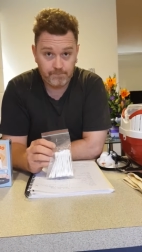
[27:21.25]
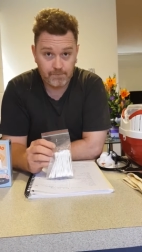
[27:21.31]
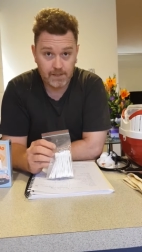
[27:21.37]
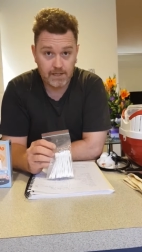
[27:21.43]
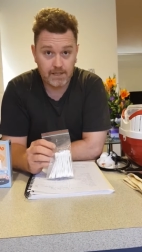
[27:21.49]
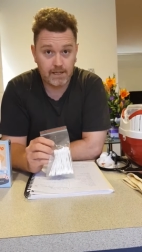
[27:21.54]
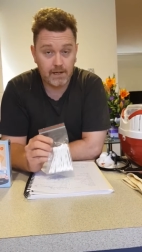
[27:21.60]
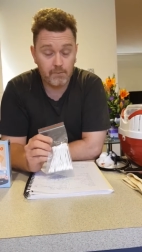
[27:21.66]

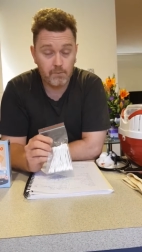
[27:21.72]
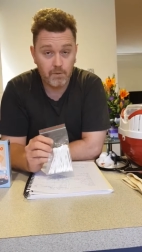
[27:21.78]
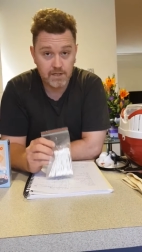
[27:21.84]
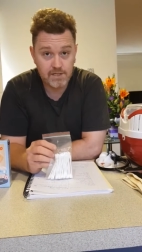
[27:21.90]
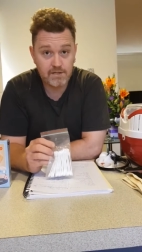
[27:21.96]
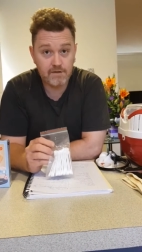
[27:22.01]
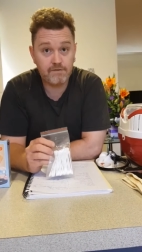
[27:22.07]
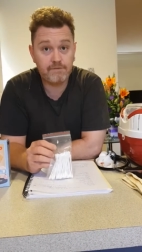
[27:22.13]
Okay,
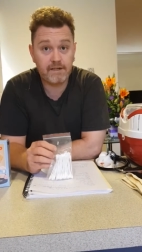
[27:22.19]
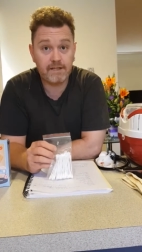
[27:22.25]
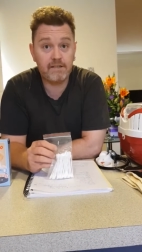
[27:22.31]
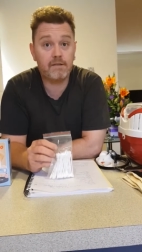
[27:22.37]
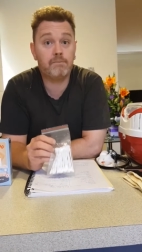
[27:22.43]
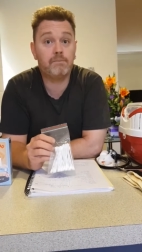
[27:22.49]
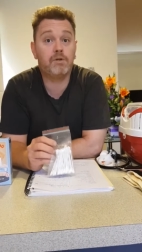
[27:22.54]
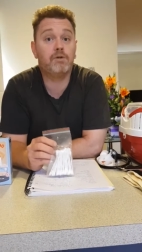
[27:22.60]
once you've fed
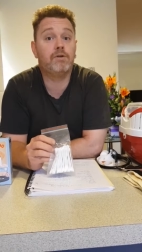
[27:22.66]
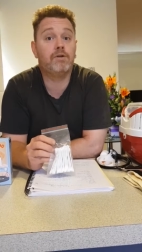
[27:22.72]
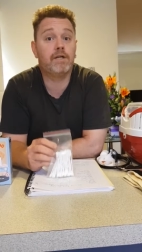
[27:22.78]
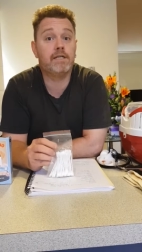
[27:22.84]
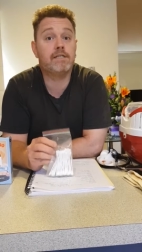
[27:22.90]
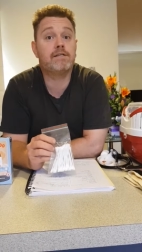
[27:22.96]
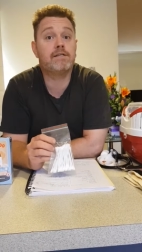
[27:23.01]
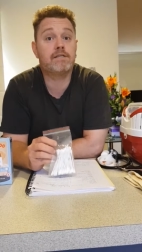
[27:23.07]
them, you
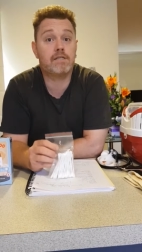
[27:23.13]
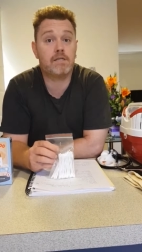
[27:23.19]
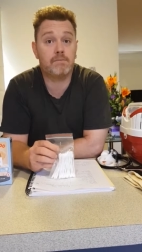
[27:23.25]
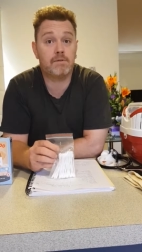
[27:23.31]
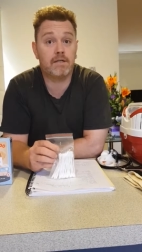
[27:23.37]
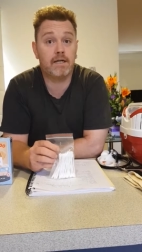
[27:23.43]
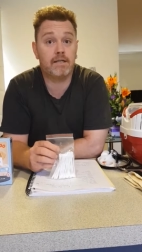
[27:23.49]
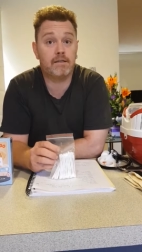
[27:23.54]
need to
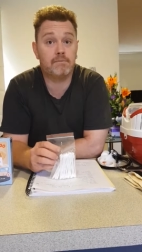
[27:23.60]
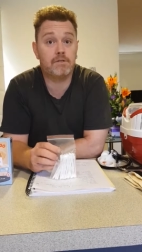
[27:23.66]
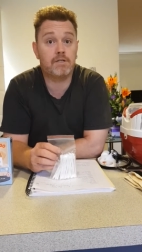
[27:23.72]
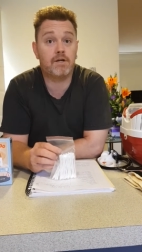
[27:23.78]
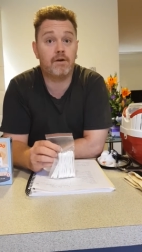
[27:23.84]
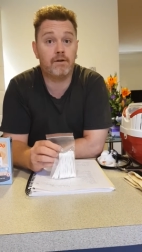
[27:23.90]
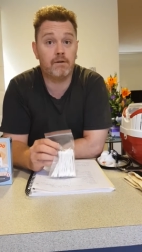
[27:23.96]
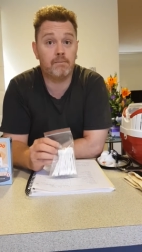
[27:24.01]
stimulate them
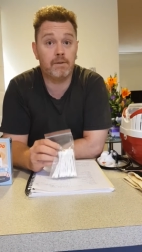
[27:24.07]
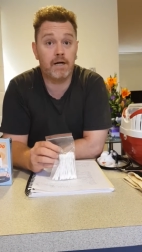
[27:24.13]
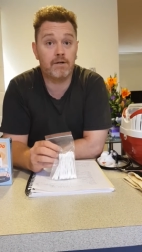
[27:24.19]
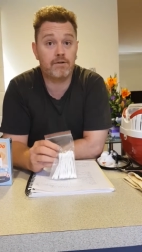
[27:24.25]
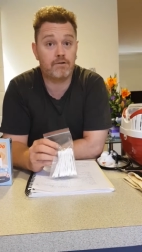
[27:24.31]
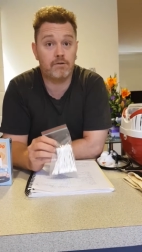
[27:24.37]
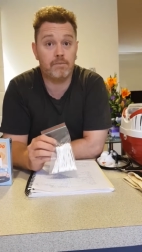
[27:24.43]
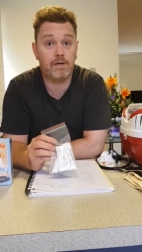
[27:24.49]
to go to the
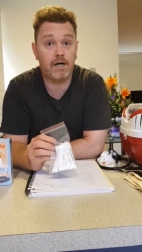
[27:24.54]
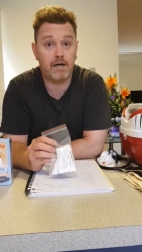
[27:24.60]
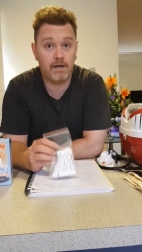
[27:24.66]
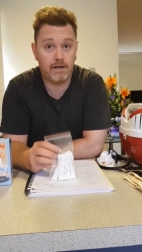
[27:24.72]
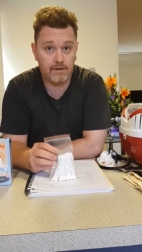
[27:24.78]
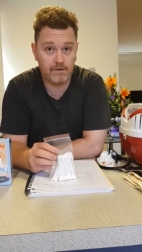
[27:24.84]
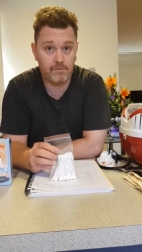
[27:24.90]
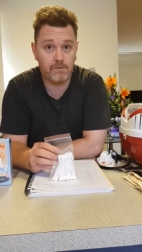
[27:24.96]
bathroom.
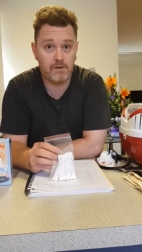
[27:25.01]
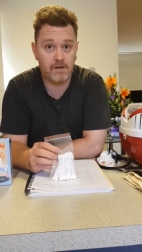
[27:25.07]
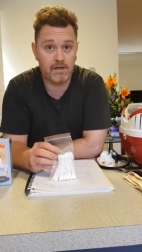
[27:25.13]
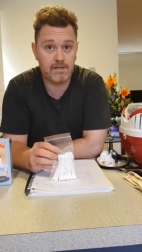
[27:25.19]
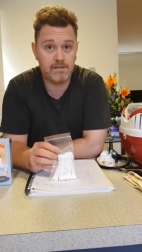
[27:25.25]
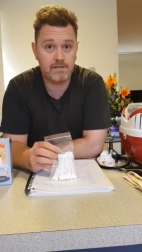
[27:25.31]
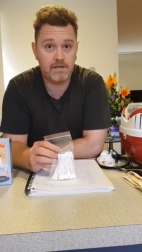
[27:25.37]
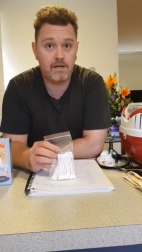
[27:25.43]

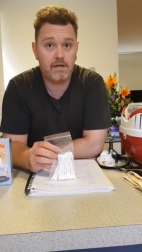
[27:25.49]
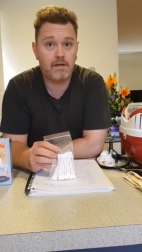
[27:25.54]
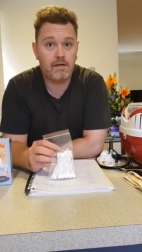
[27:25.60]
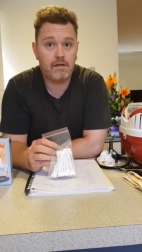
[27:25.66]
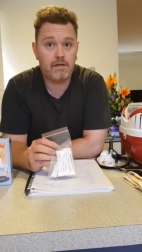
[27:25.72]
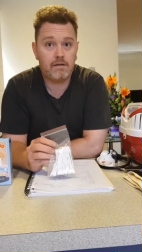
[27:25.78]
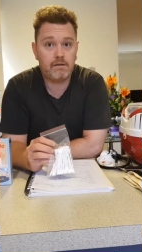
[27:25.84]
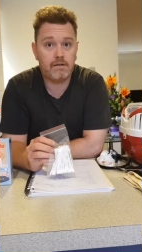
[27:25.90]
Otherwise,
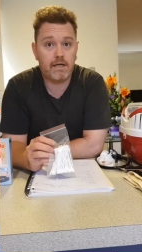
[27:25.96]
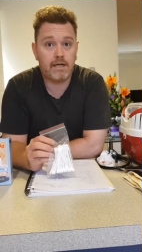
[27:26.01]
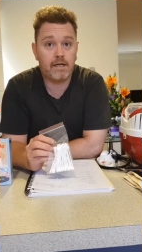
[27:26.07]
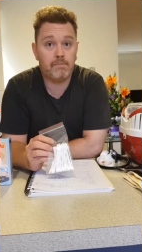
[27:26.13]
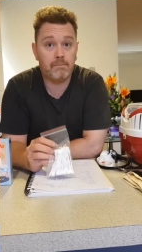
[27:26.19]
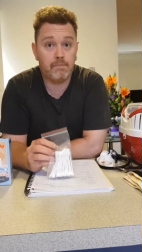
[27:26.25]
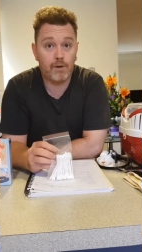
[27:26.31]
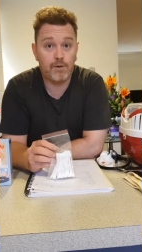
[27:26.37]
they
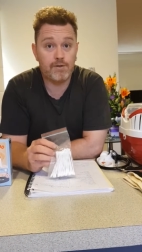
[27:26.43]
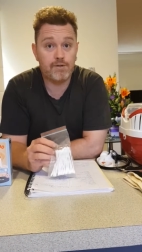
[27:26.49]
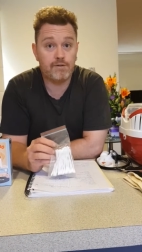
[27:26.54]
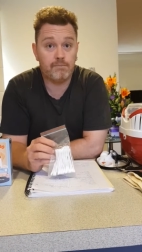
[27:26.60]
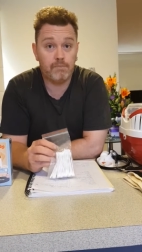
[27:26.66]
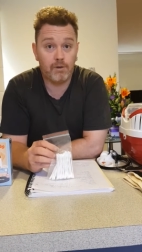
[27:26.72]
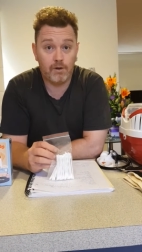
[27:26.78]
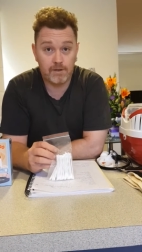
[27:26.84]
get bloated
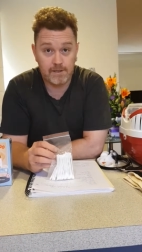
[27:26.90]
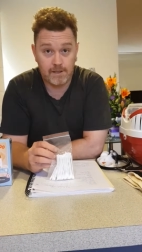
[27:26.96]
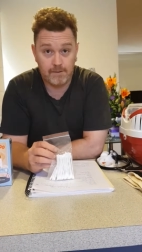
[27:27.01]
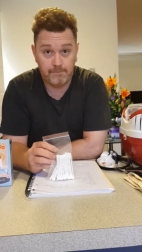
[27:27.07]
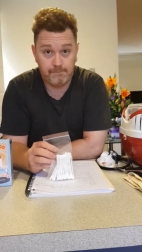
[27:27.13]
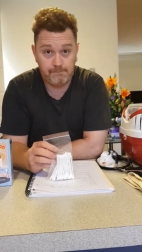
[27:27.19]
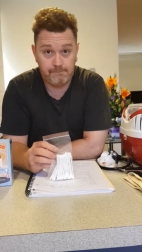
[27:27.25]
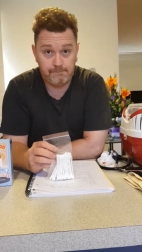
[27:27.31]
and blocked
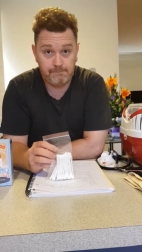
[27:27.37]
up.